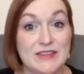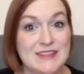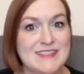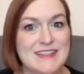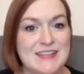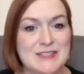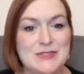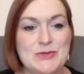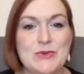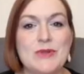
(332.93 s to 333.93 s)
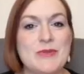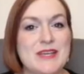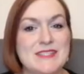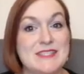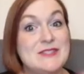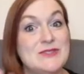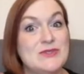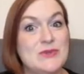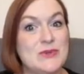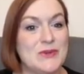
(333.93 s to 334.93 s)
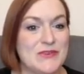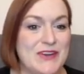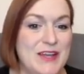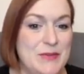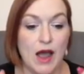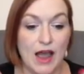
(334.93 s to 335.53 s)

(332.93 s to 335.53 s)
Let's select a jewel because it's jewelry.